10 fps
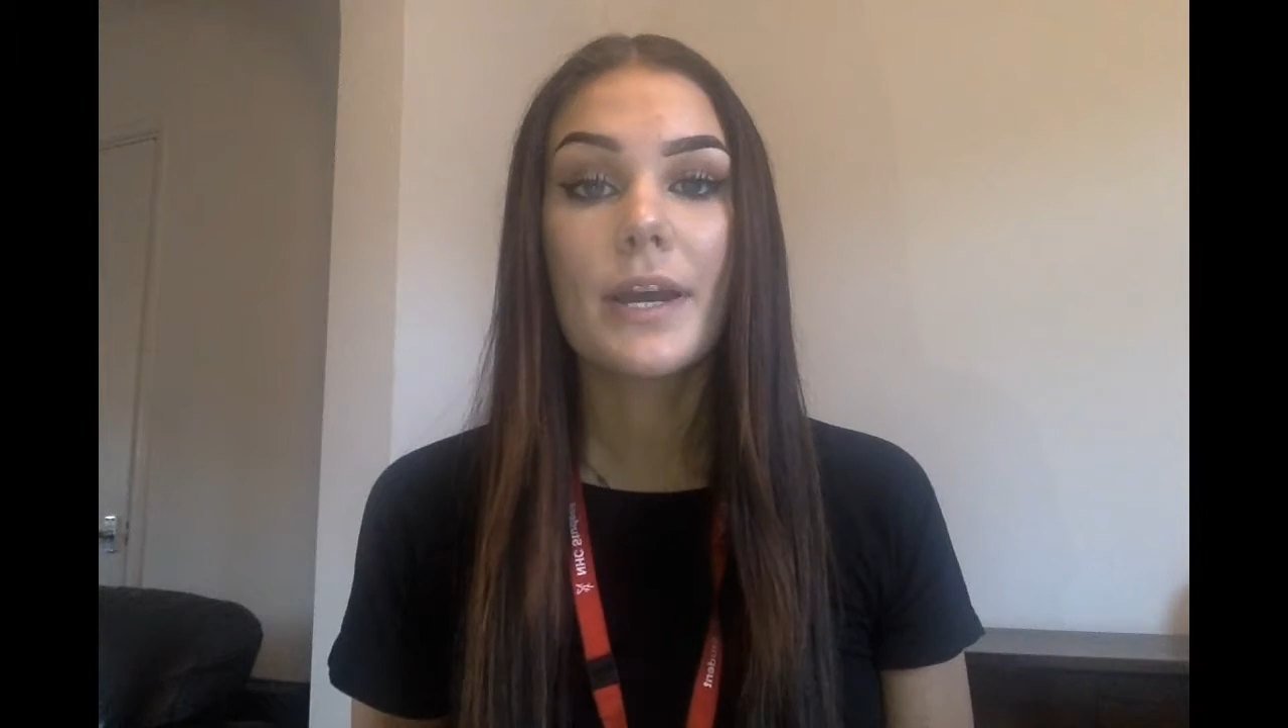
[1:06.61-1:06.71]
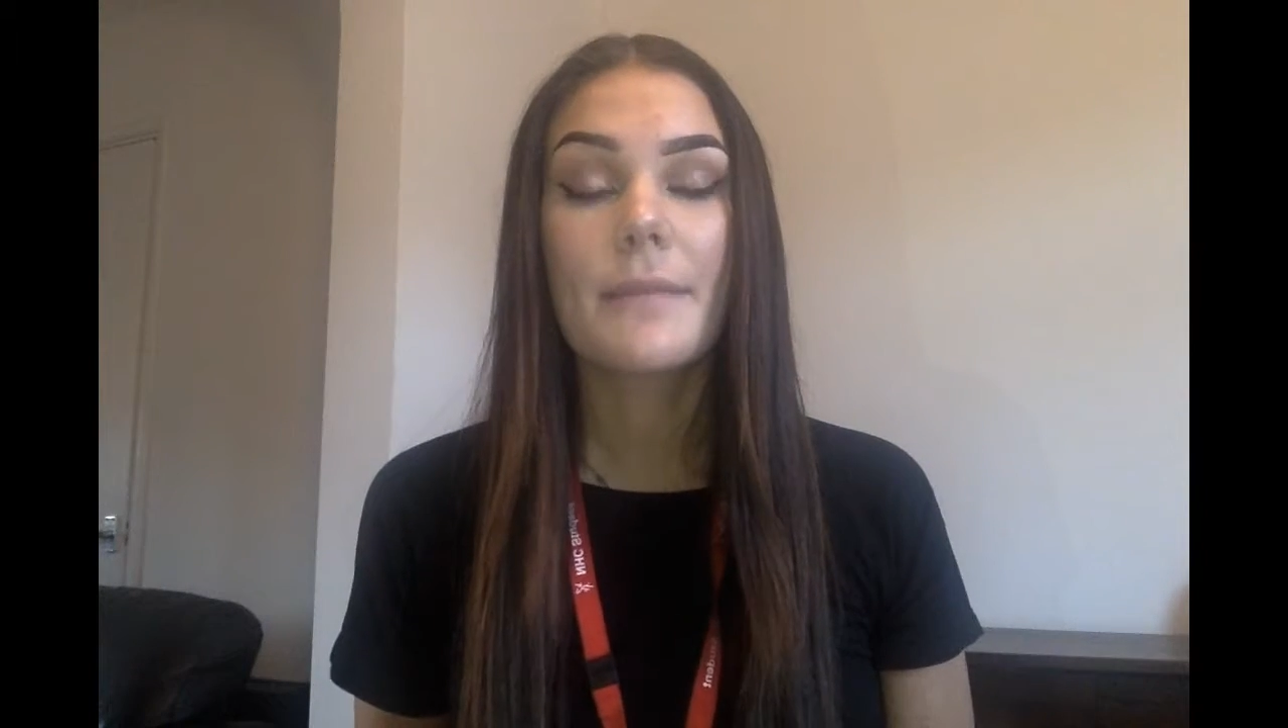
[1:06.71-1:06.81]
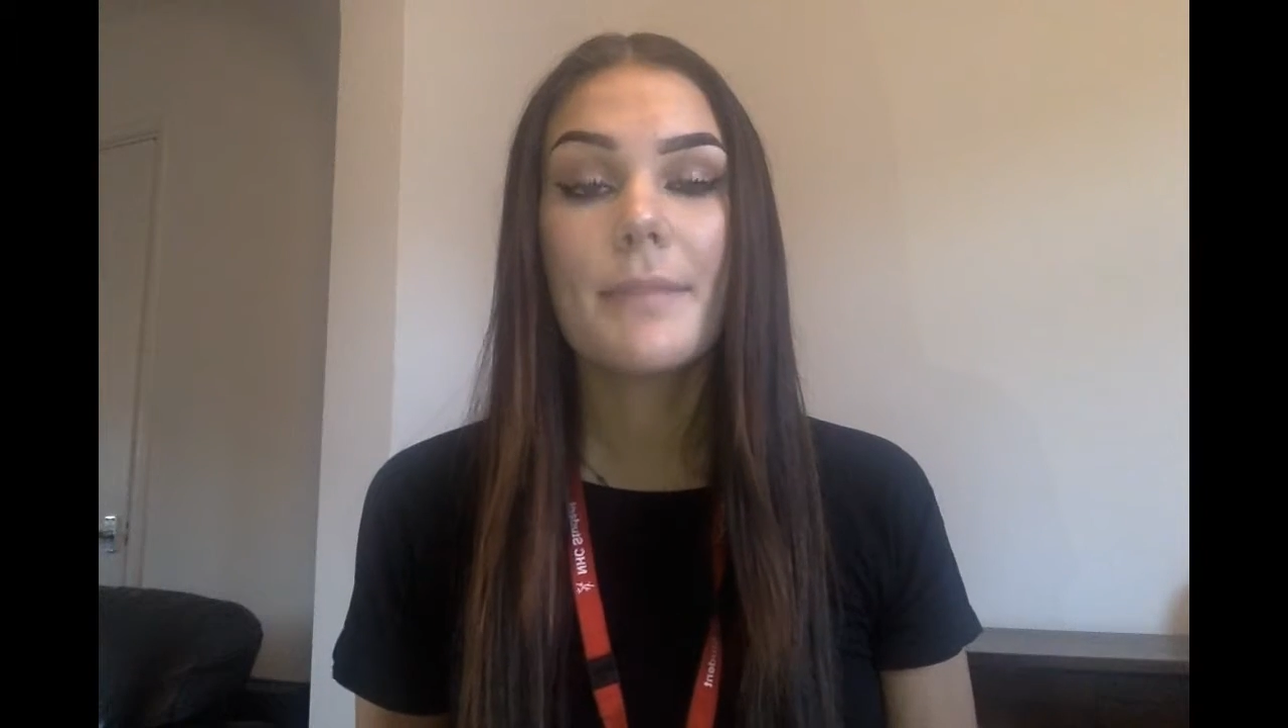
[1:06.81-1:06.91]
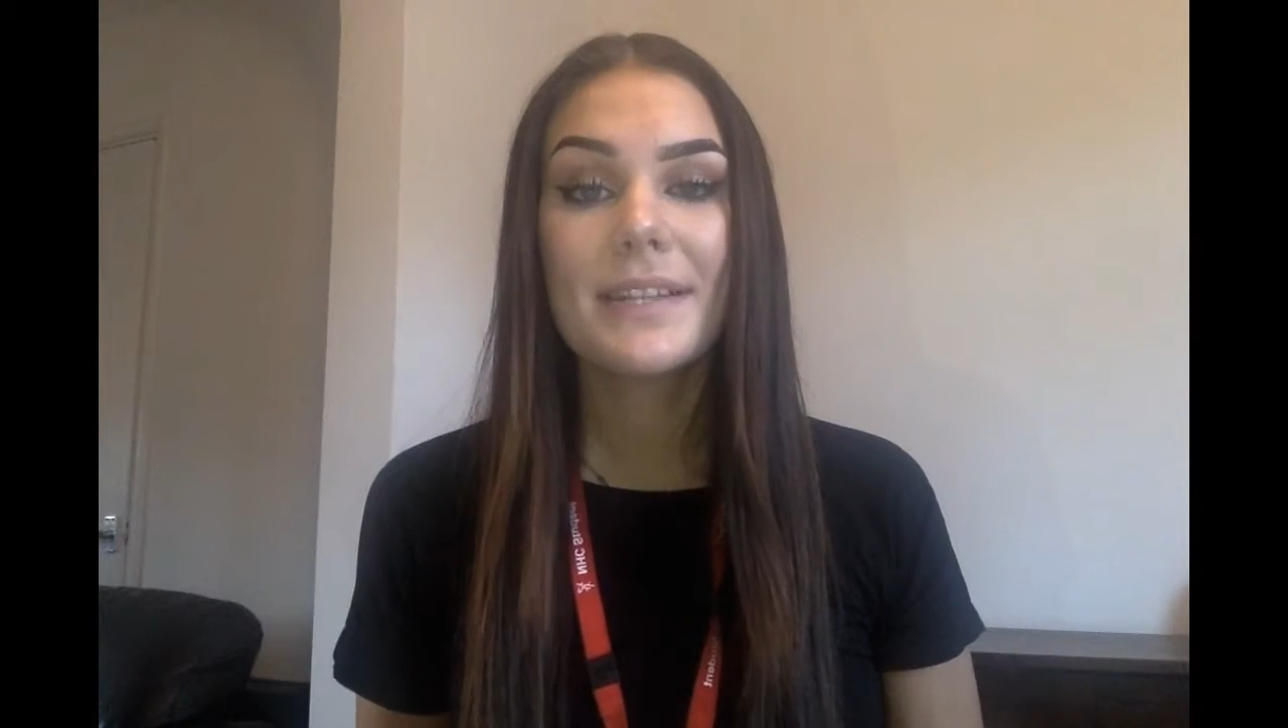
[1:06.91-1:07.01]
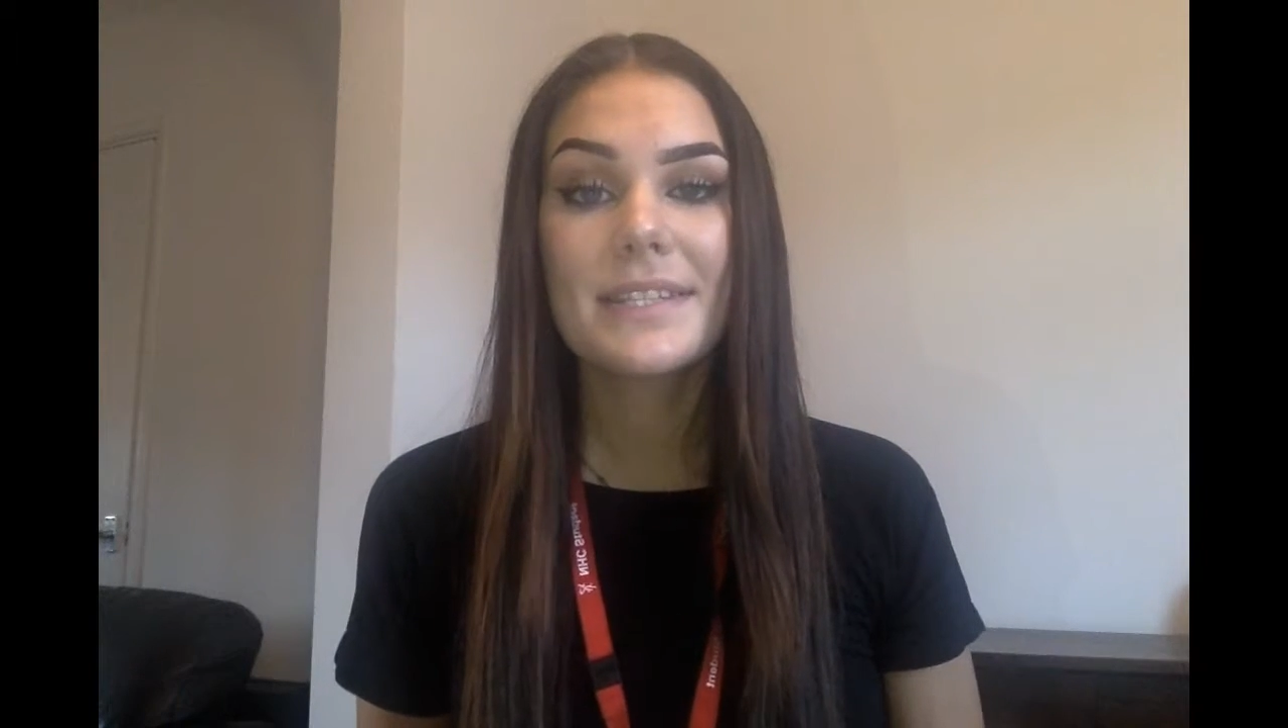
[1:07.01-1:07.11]
a
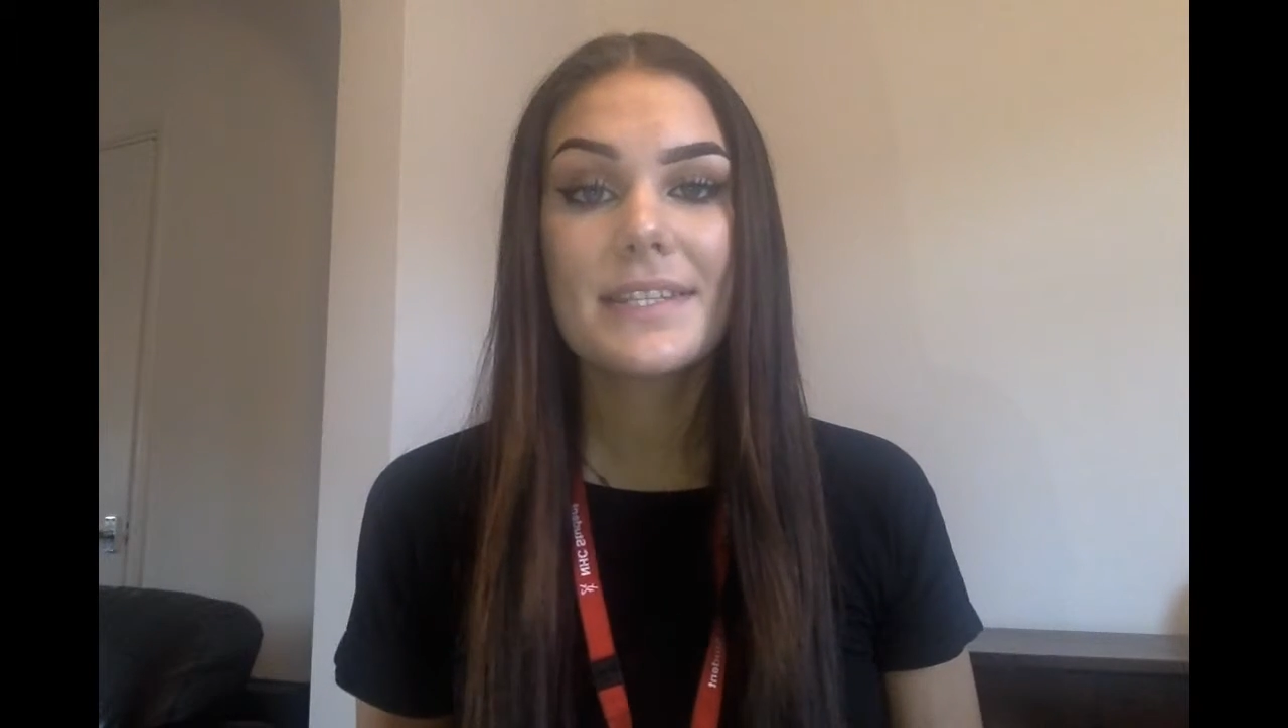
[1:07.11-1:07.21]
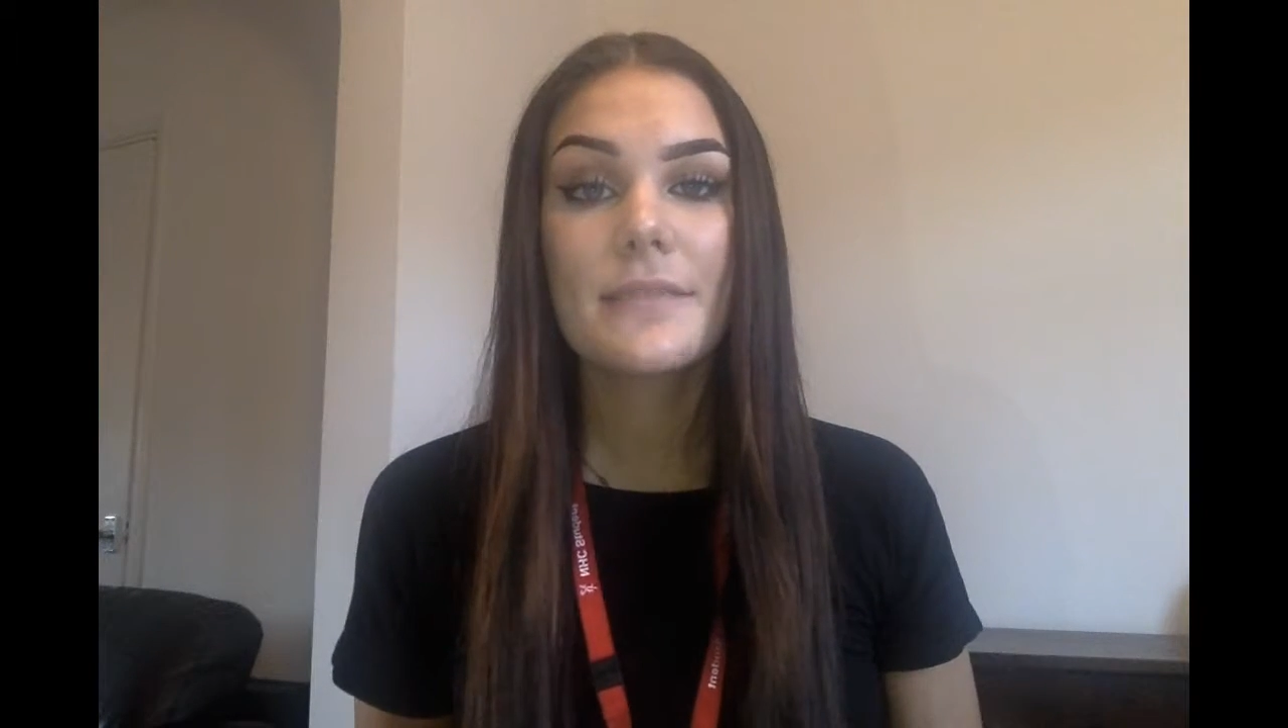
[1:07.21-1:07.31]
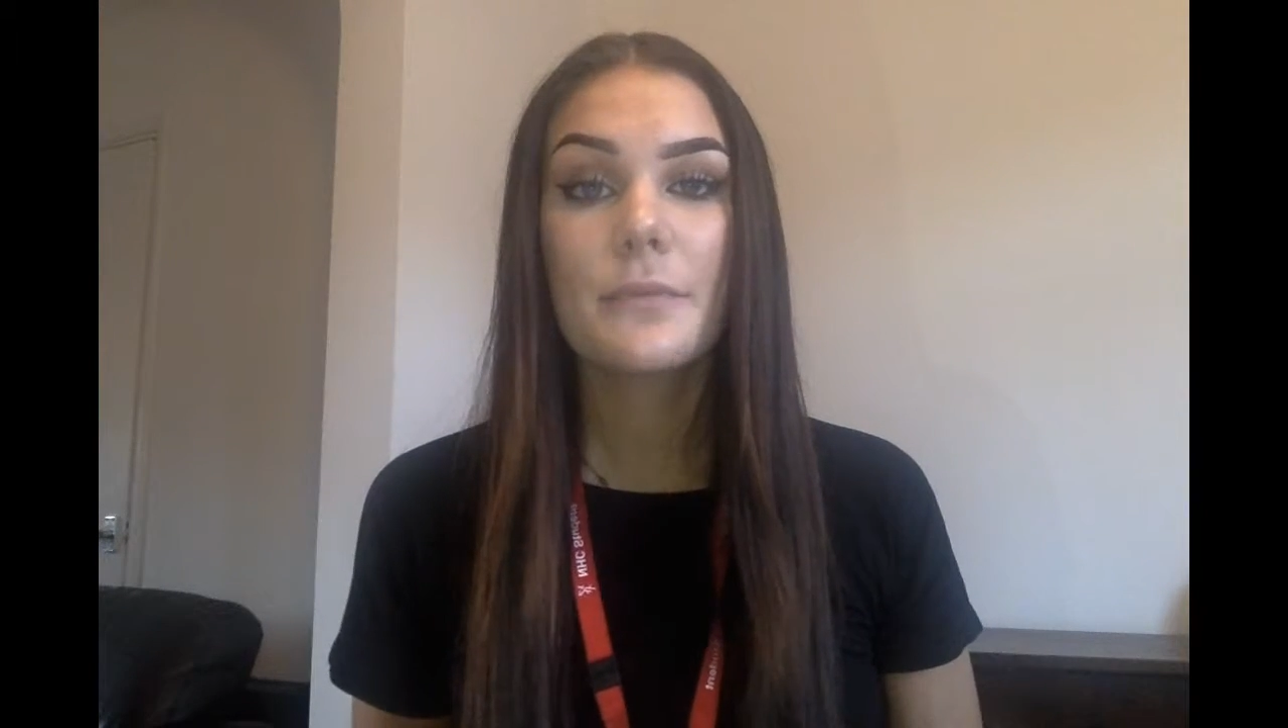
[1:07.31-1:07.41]
competitive